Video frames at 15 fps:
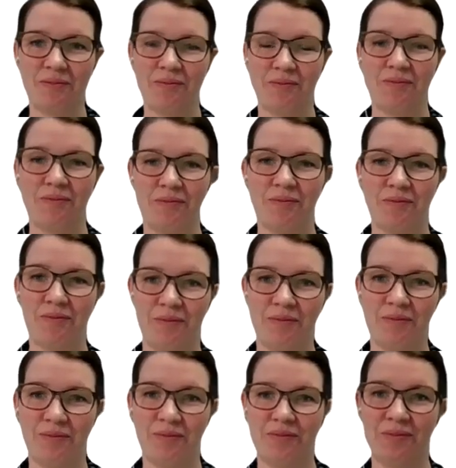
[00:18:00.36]

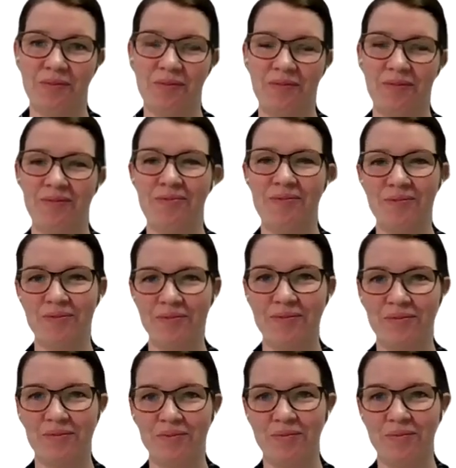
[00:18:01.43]

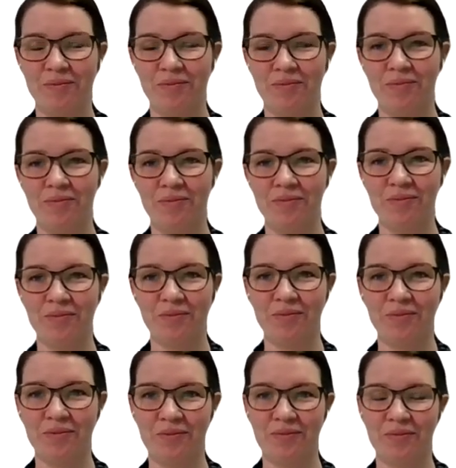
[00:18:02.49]

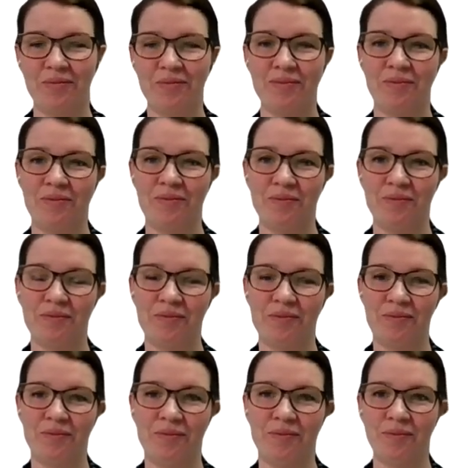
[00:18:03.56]

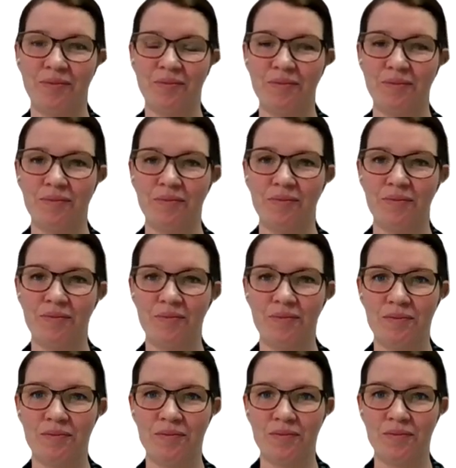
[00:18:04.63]

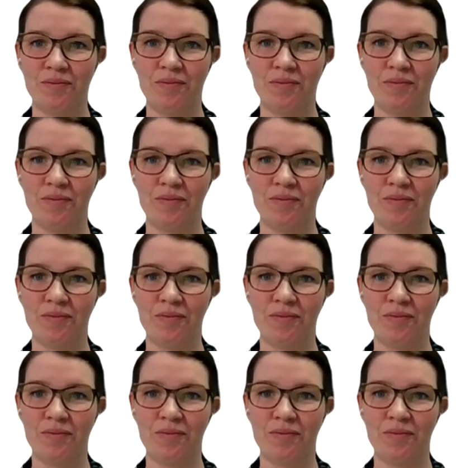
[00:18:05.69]
No words are spoken by the person on screen.